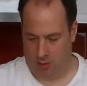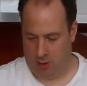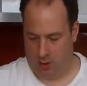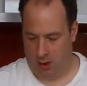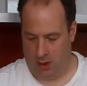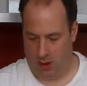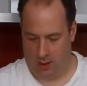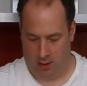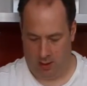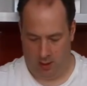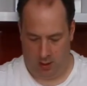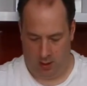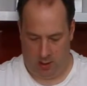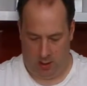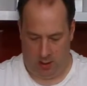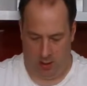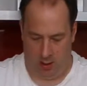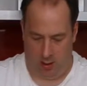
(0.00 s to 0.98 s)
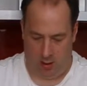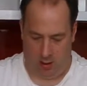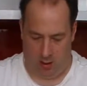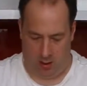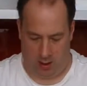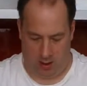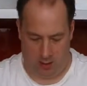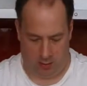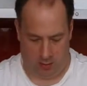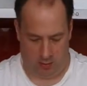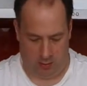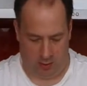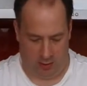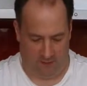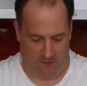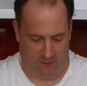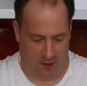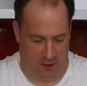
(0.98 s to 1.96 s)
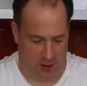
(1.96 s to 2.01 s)
Okay, now with the
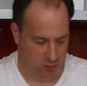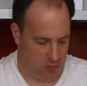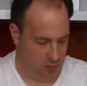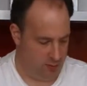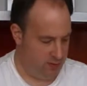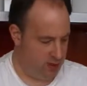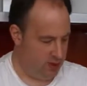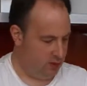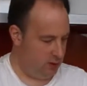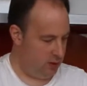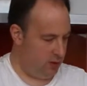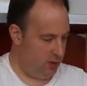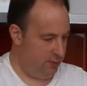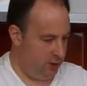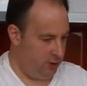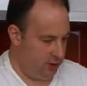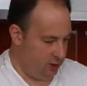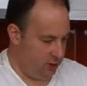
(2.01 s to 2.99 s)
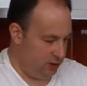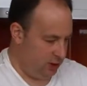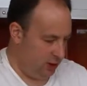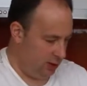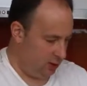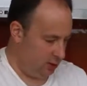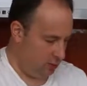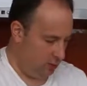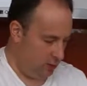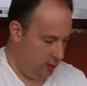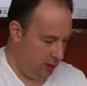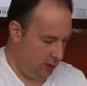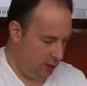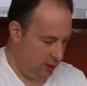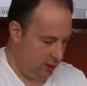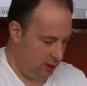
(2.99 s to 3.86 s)
final amount, let me just check the weight.